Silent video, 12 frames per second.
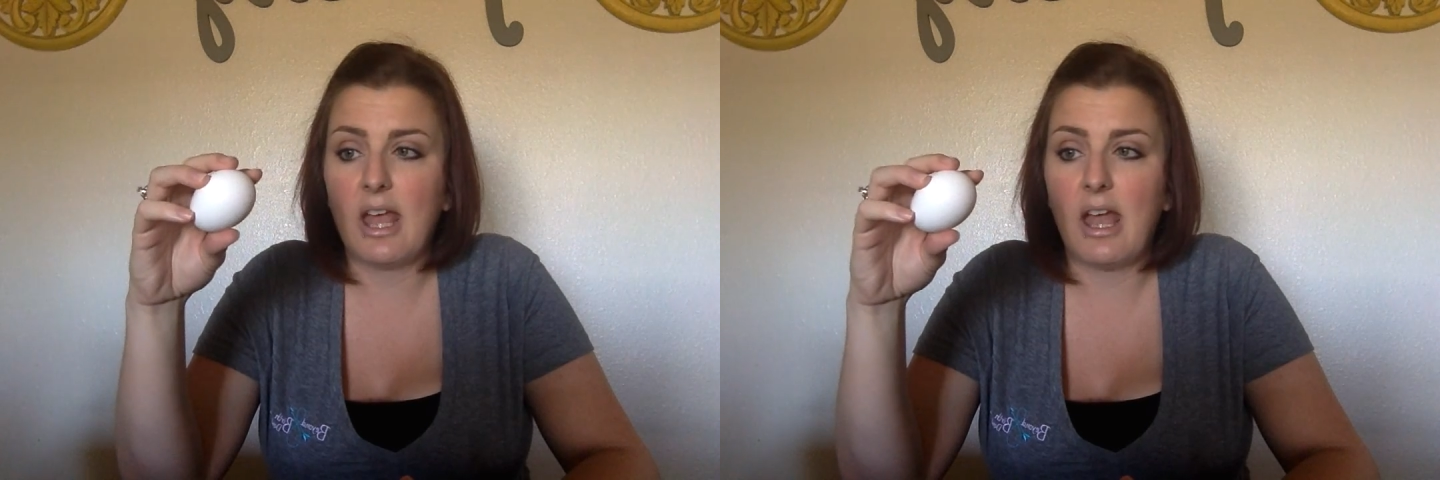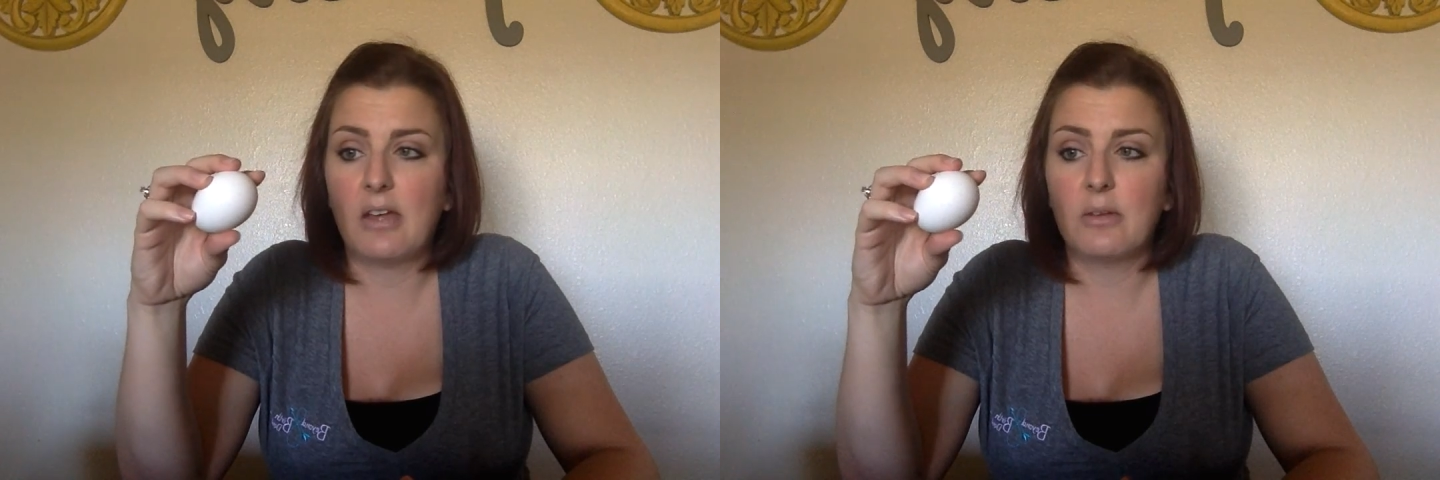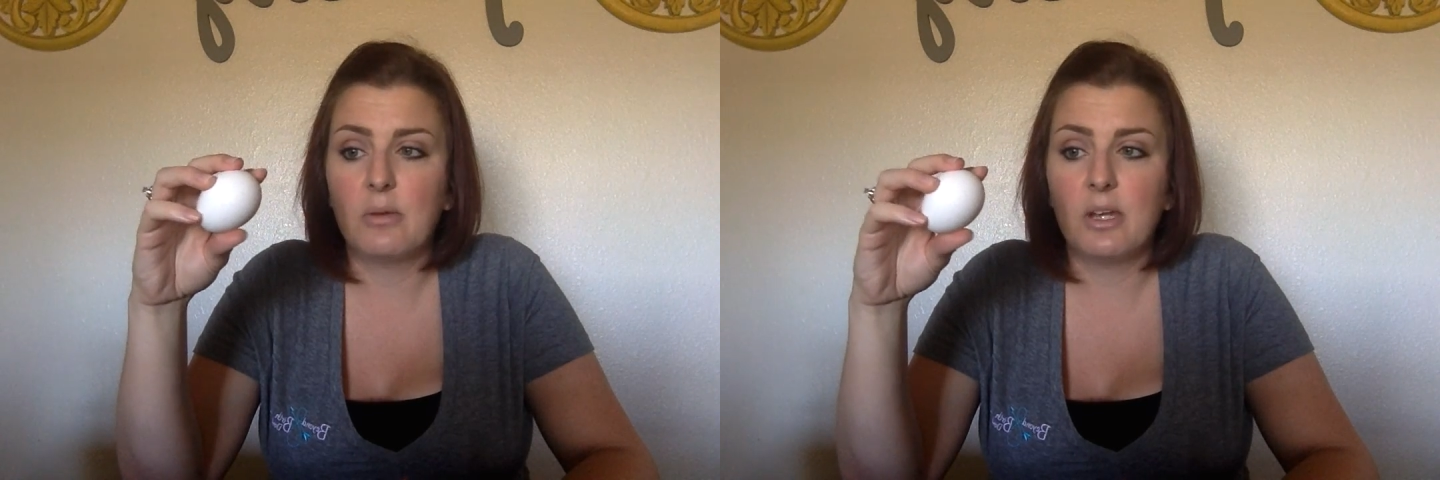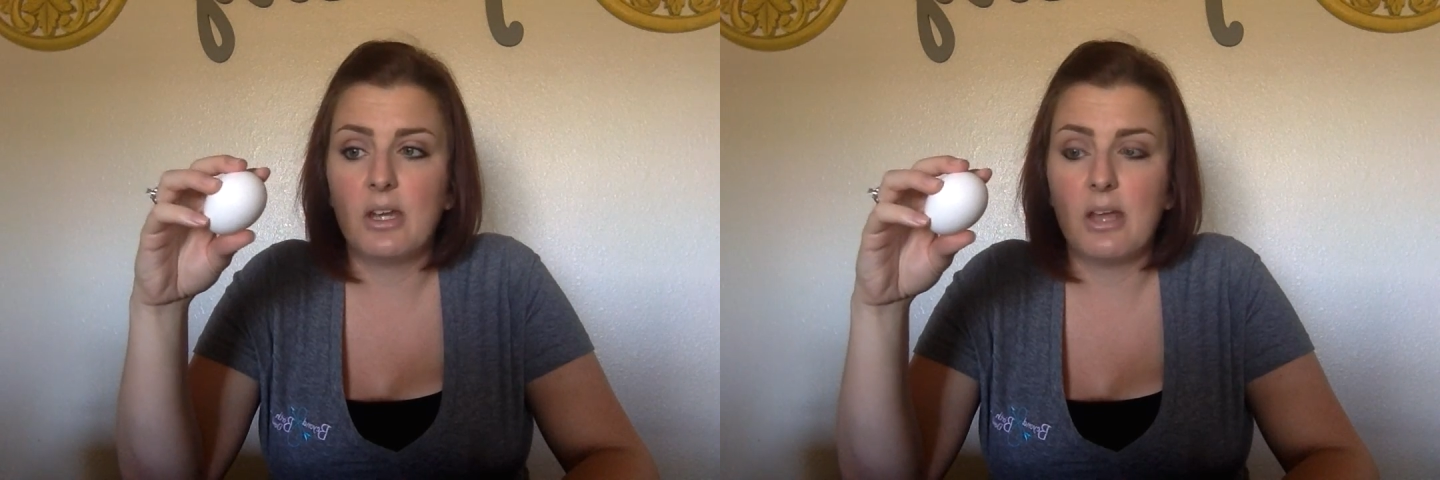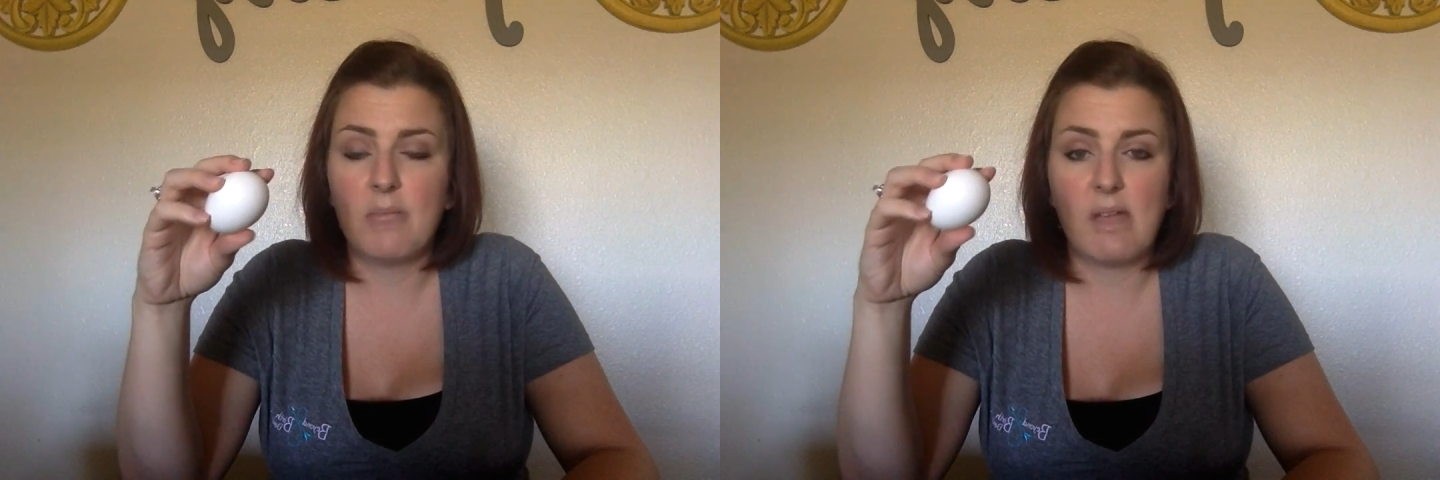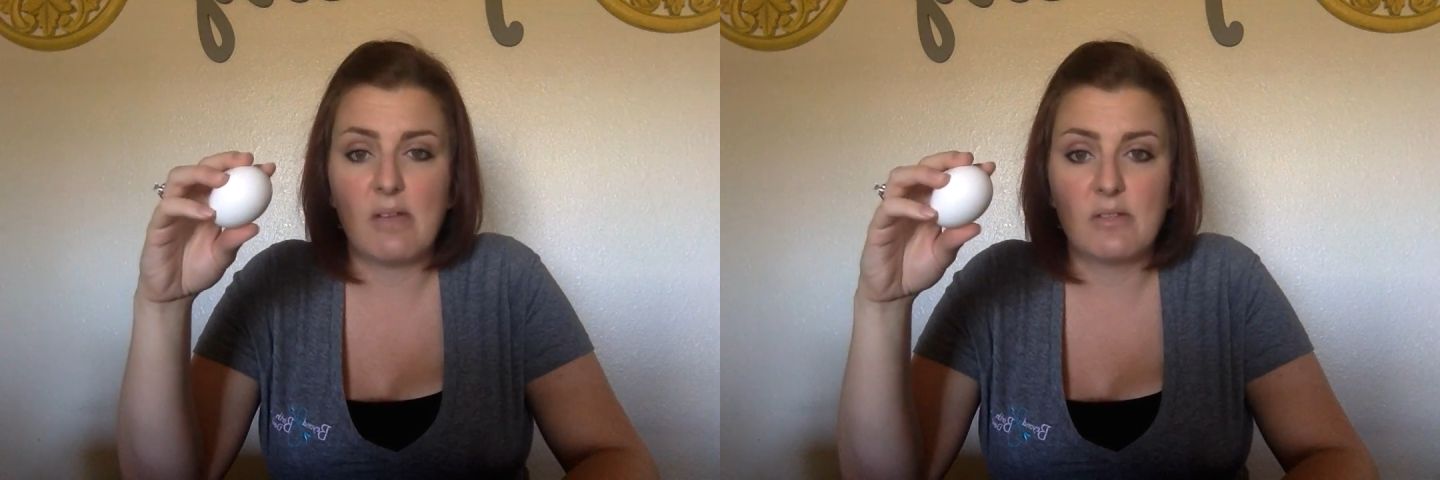adequate
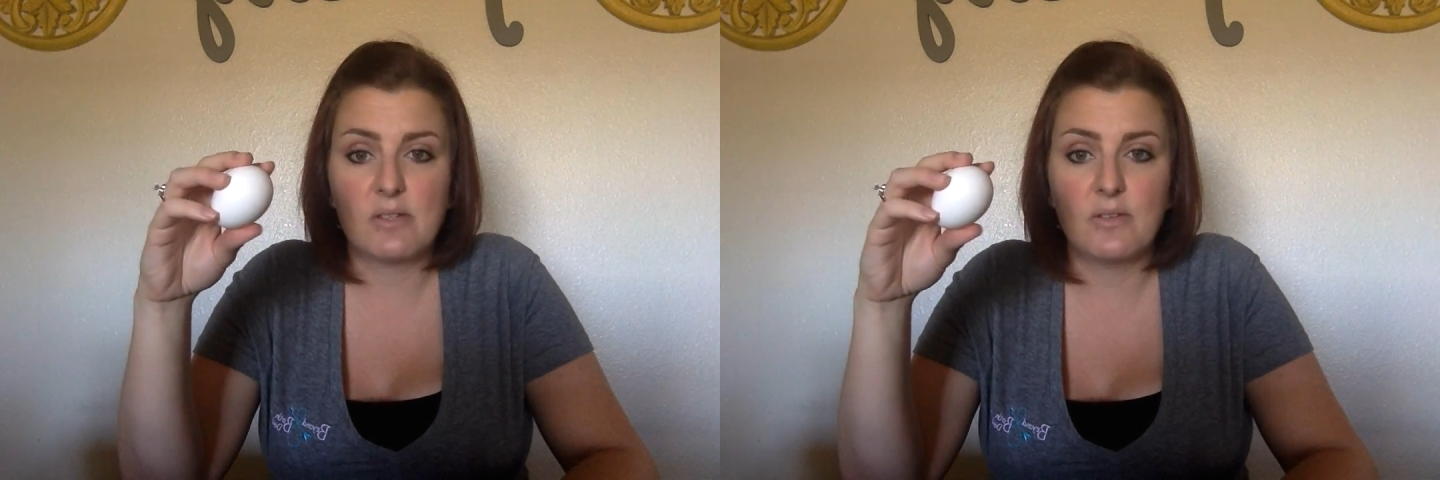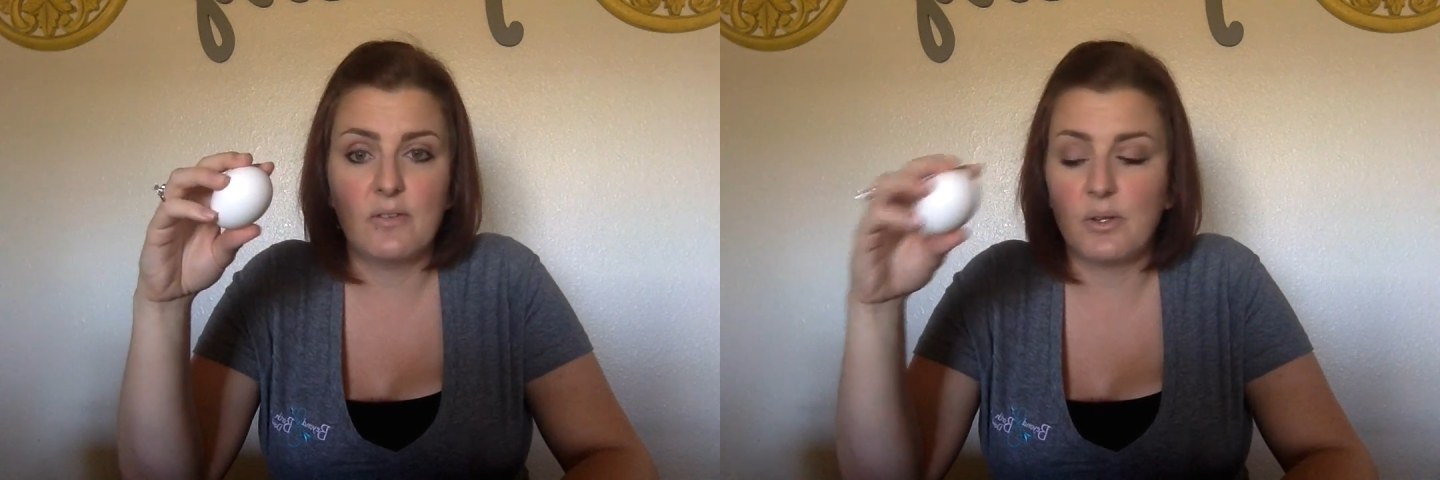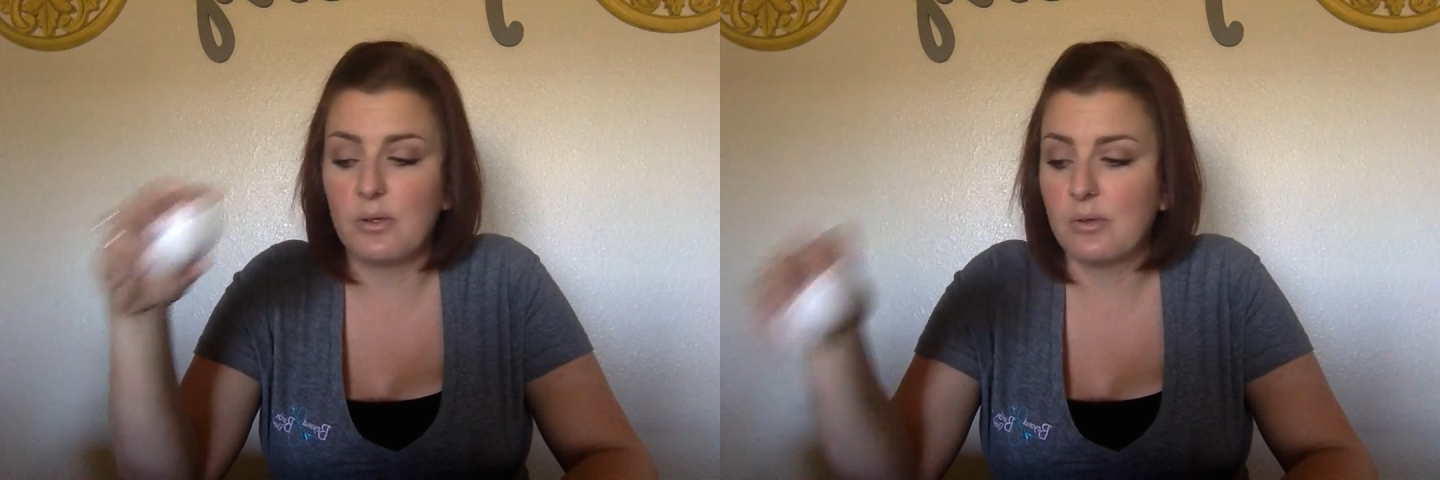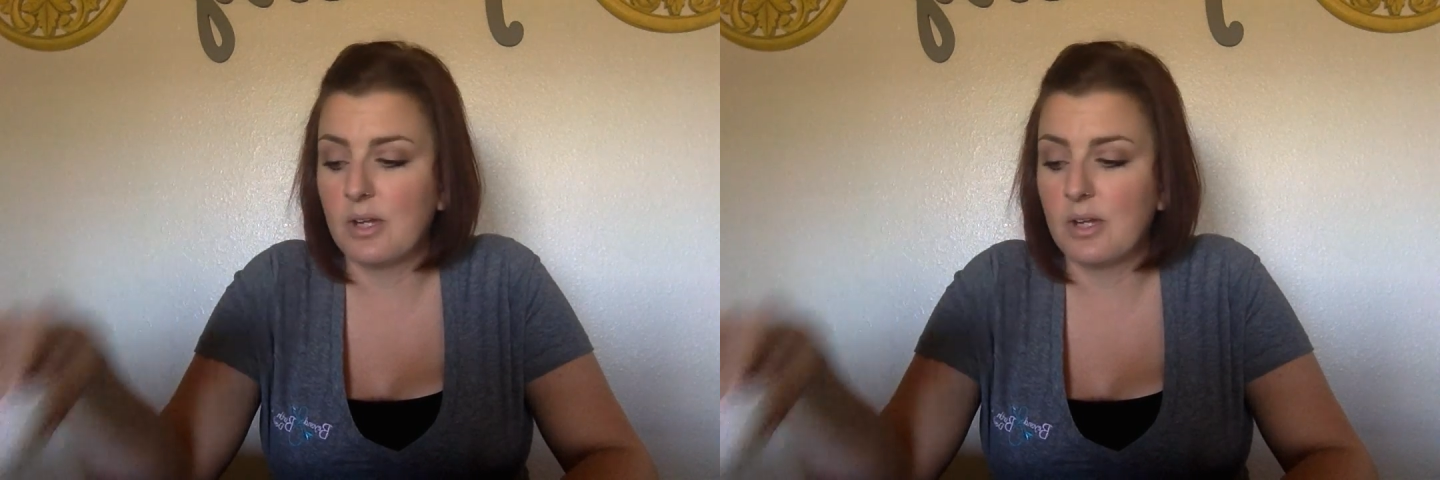amounts of food,